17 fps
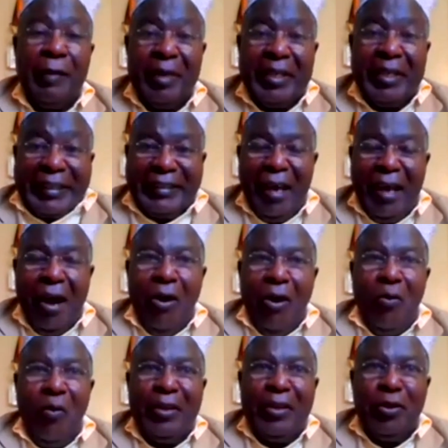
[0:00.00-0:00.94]
why don't
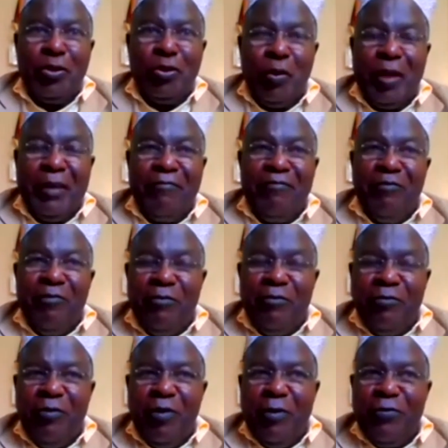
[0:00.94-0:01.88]
we
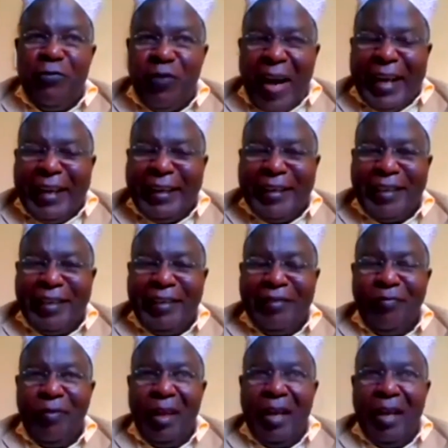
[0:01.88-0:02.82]
fund
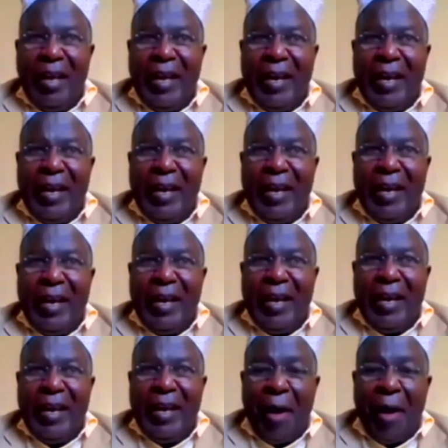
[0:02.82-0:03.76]

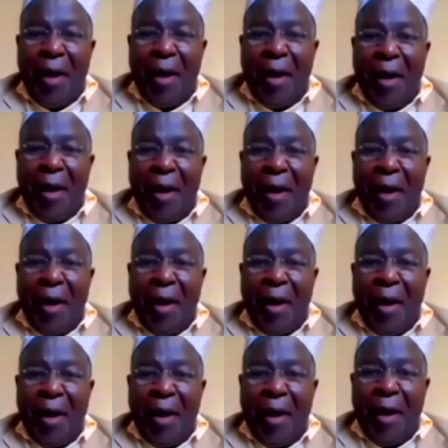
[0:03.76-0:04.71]
the payment
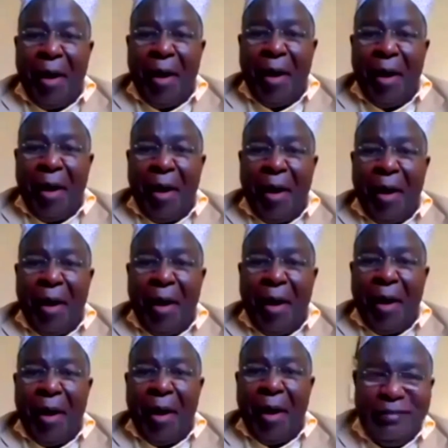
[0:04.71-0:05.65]
of uh,
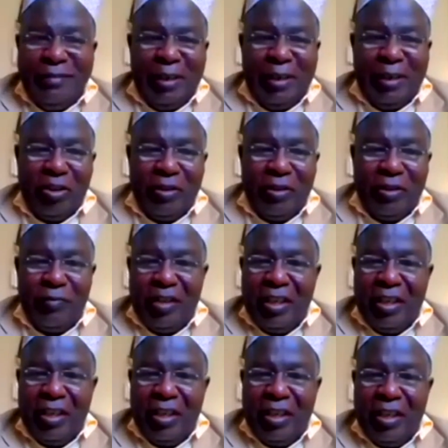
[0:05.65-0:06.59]
fees and charges
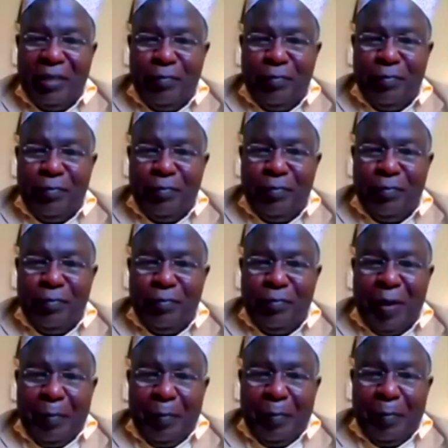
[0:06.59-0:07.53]
because these people are
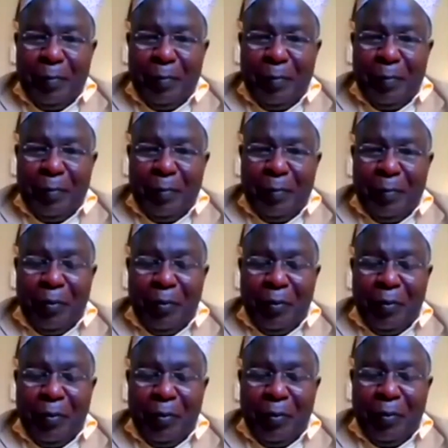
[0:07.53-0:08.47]
being, uh,
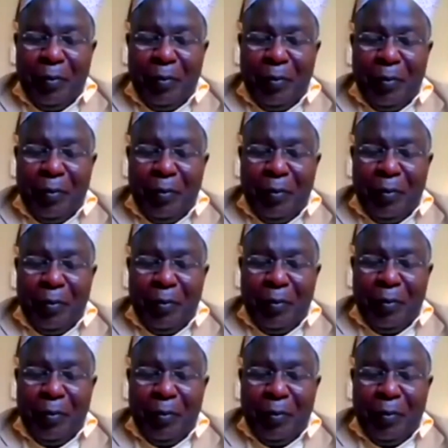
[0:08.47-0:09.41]
whether they sell
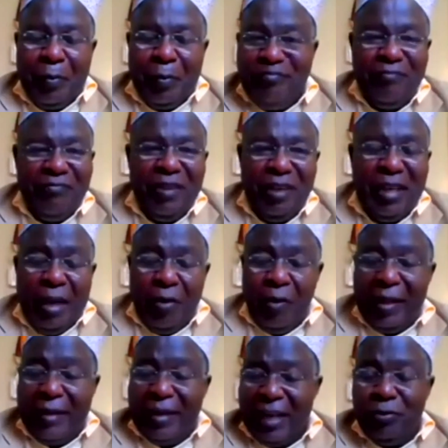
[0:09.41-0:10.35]
today or not,
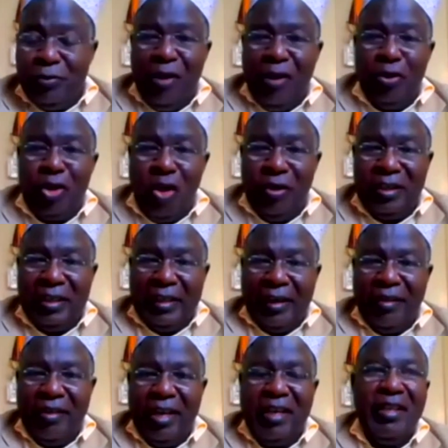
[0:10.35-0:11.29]
they, they
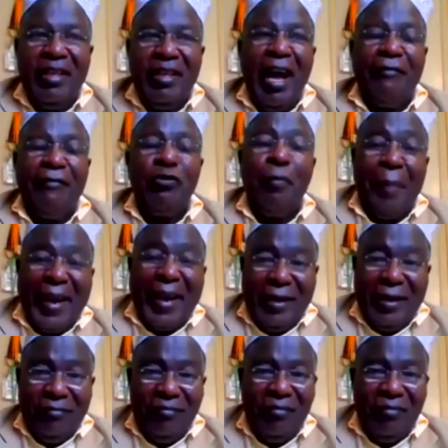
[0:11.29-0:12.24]
have to pay
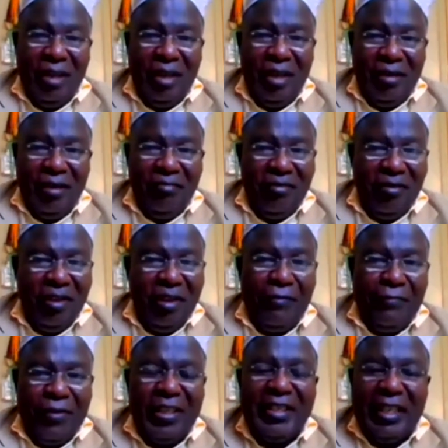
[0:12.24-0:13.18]
uh, the
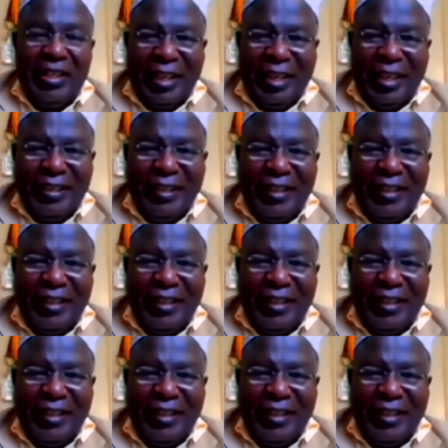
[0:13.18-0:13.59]
fees and charges.